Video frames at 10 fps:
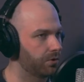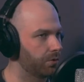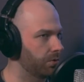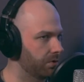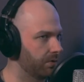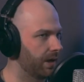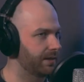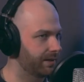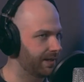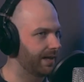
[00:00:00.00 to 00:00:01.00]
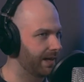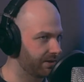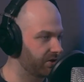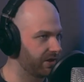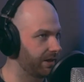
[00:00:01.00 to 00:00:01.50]
sort of like
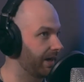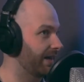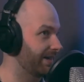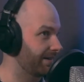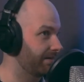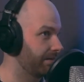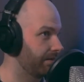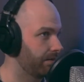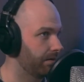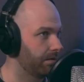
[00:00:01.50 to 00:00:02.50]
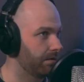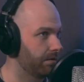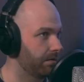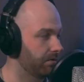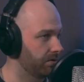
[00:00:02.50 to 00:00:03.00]
THC like.
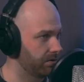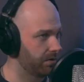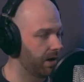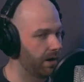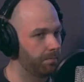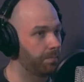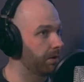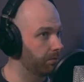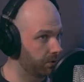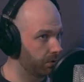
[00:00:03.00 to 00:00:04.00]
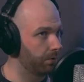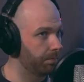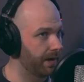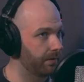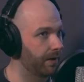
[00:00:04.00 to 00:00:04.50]
Okay. Um, but it was all
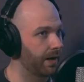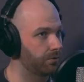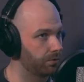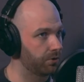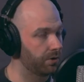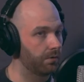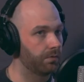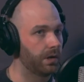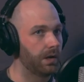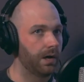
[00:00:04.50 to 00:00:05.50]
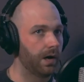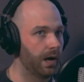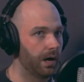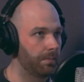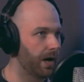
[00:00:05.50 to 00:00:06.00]
made of natural stuff.
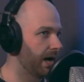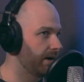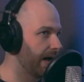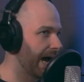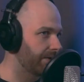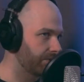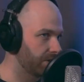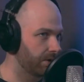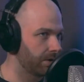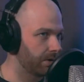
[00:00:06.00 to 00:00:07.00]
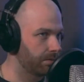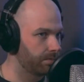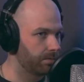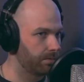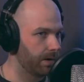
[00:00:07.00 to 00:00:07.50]
Um, and after the
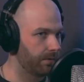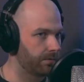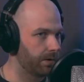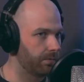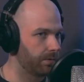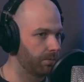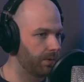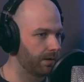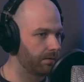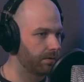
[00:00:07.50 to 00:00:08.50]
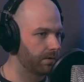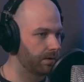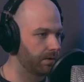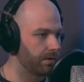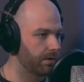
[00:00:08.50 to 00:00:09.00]
after, when
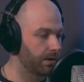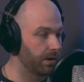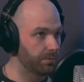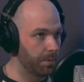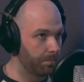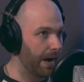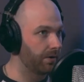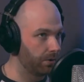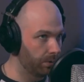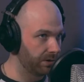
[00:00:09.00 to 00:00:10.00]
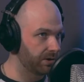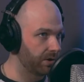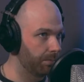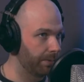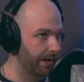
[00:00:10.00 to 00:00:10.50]
the, the government banned all these
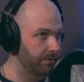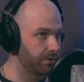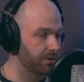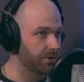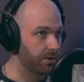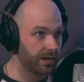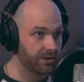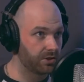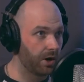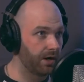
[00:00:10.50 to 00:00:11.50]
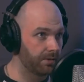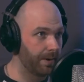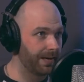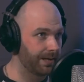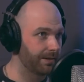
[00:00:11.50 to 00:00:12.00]
compounds, so they started
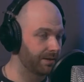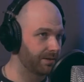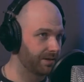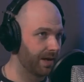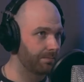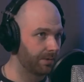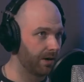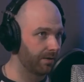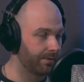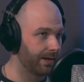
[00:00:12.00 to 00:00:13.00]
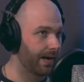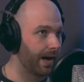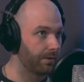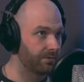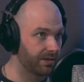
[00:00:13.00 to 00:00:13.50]
making the same kind of thing
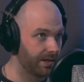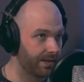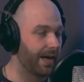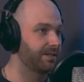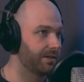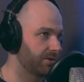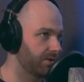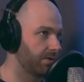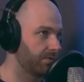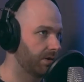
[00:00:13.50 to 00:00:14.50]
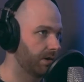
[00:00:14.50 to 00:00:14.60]
out of synthetic stuff.